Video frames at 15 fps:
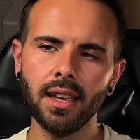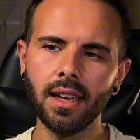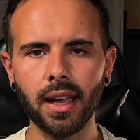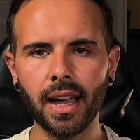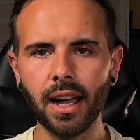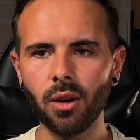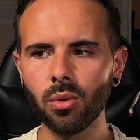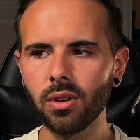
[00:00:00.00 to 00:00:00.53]

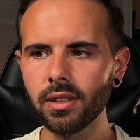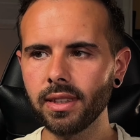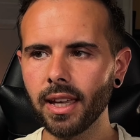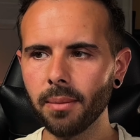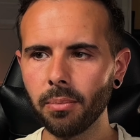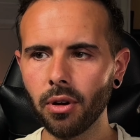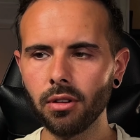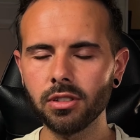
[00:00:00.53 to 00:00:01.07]
How could there
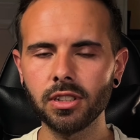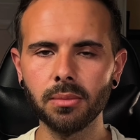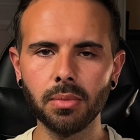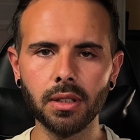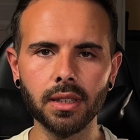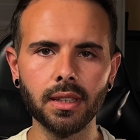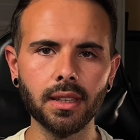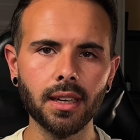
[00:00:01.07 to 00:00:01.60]

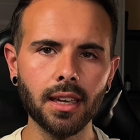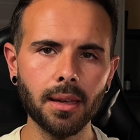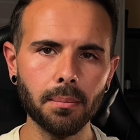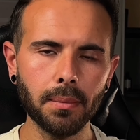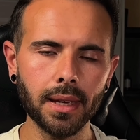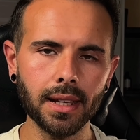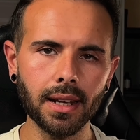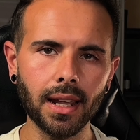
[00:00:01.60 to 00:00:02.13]
possibly be
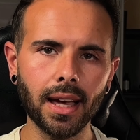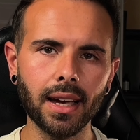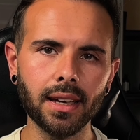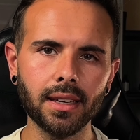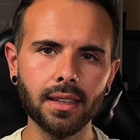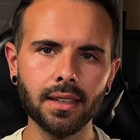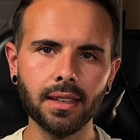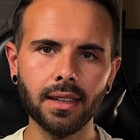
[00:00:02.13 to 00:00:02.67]
lack
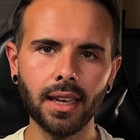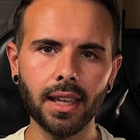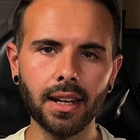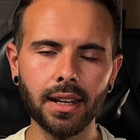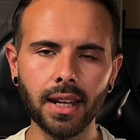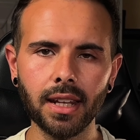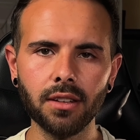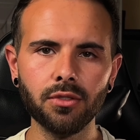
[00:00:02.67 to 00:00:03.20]
in an
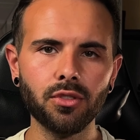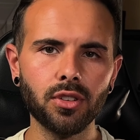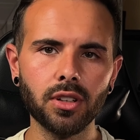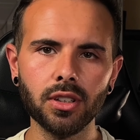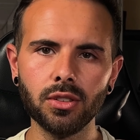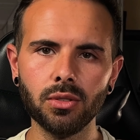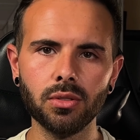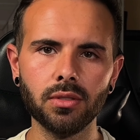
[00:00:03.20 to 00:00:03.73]
infinite
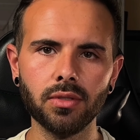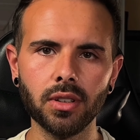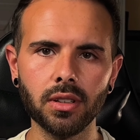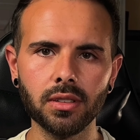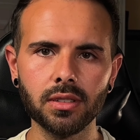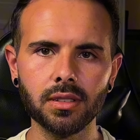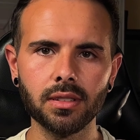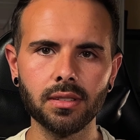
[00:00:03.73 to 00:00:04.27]

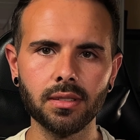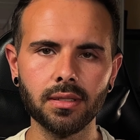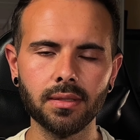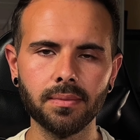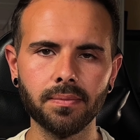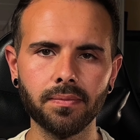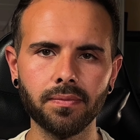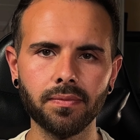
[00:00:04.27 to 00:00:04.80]
universe,
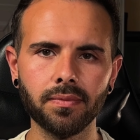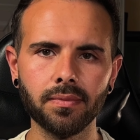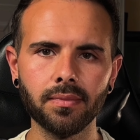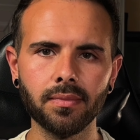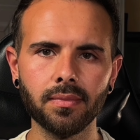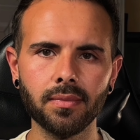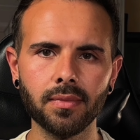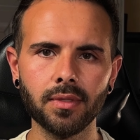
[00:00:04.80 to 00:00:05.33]

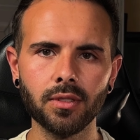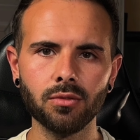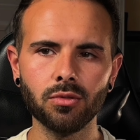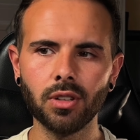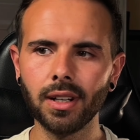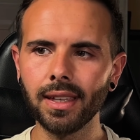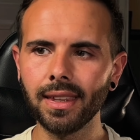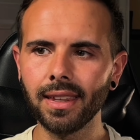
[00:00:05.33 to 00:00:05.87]

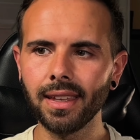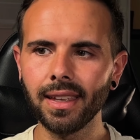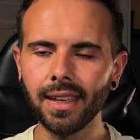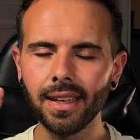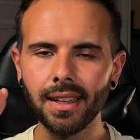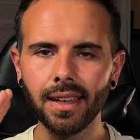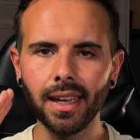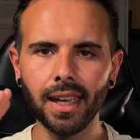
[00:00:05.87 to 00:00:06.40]
right?
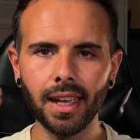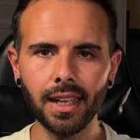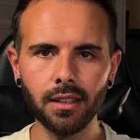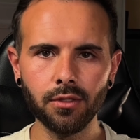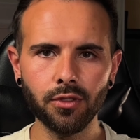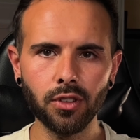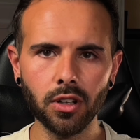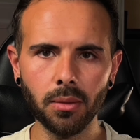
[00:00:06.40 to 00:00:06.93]

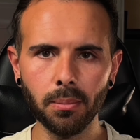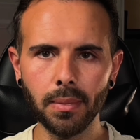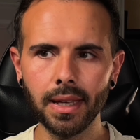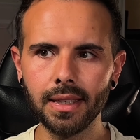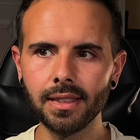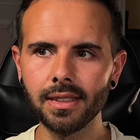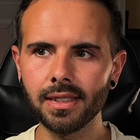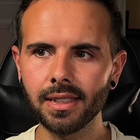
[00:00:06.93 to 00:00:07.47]
Infinite
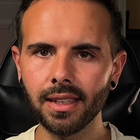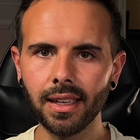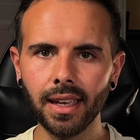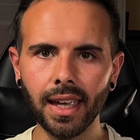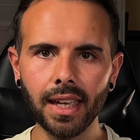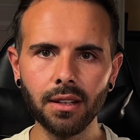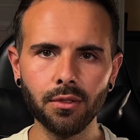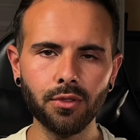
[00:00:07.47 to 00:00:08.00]
means
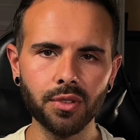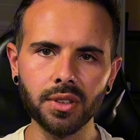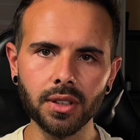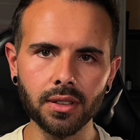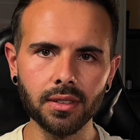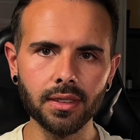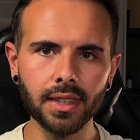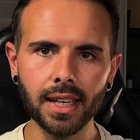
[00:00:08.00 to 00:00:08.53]
infinite.
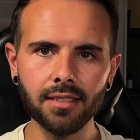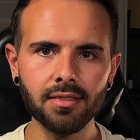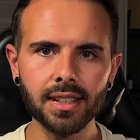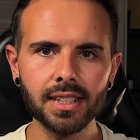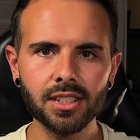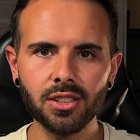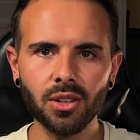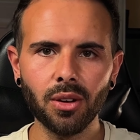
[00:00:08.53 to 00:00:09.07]
There is
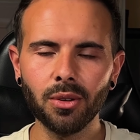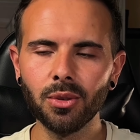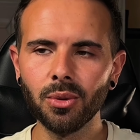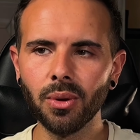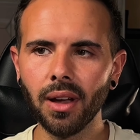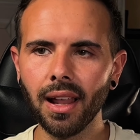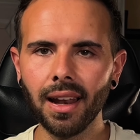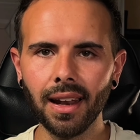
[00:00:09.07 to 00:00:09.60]
no
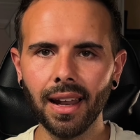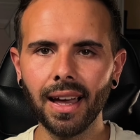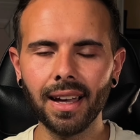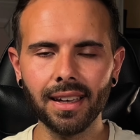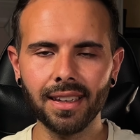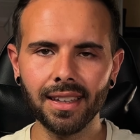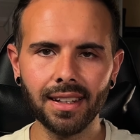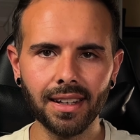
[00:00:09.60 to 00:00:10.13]

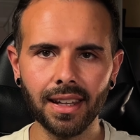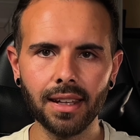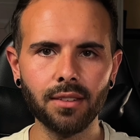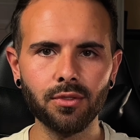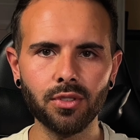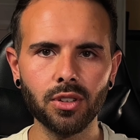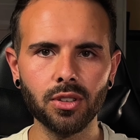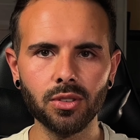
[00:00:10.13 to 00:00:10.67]
lack in an
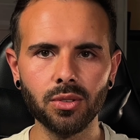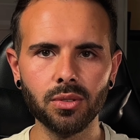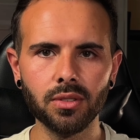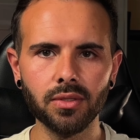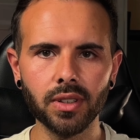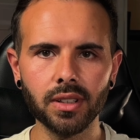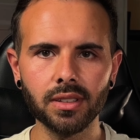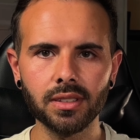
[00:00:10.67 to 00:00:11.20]
infinite
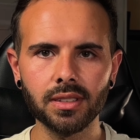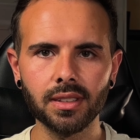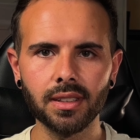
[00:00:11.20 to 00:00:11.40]
universe.